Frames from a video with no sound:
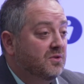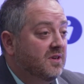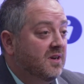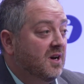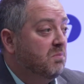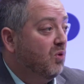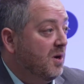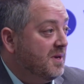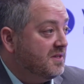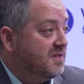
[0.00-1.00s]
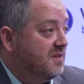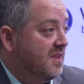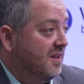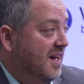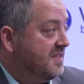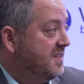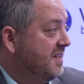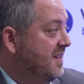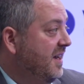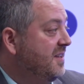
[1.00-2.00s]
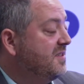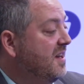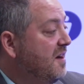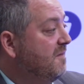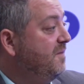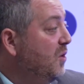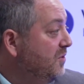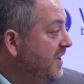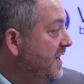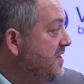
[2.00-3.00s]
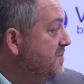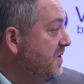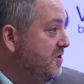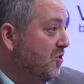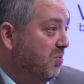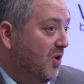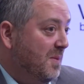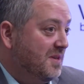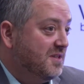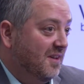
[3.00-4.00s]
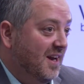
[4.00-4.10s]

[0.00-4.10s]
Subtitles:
appointments in the last 10 days, phone leads with no appointments in the